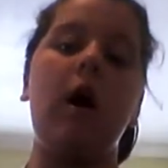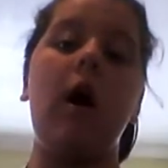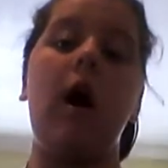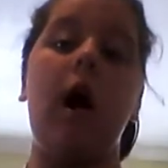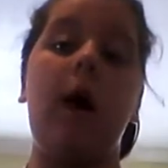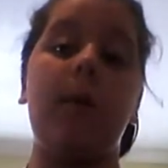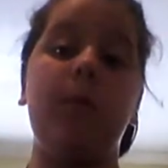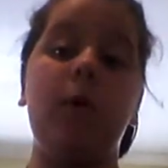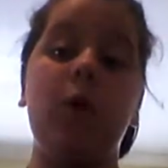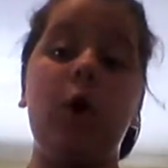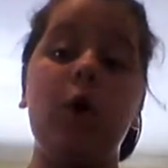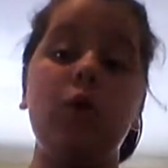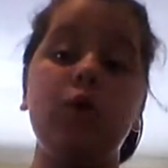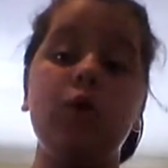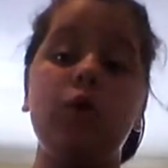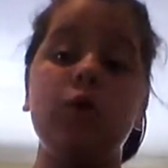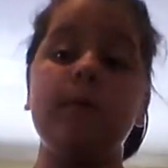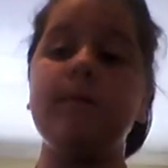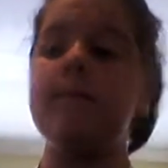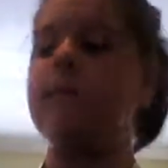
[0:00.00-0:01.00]
I'm
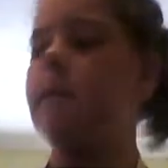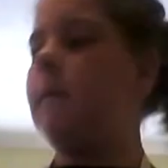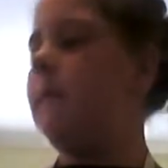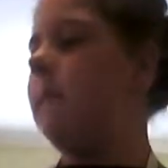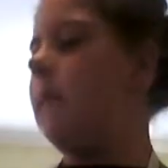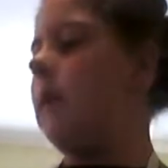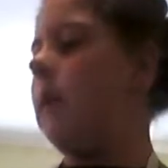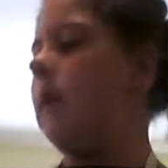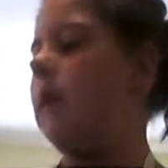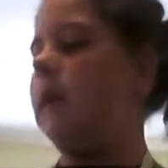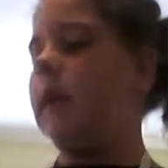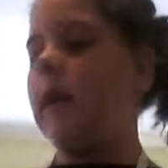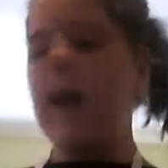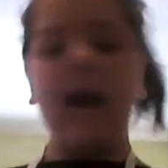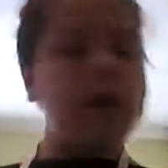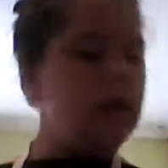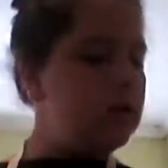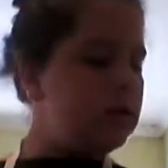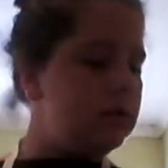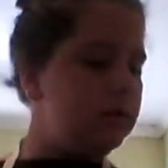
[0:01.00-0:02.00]
not.
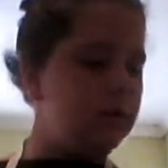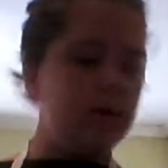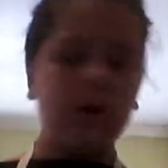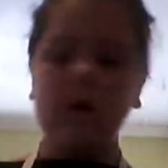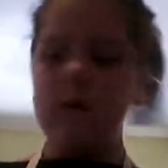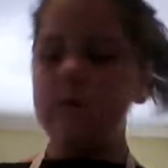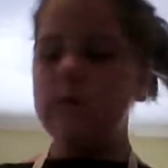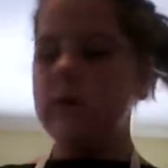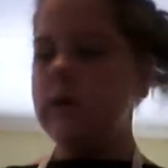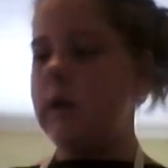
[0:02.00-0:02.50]
Next, we're going to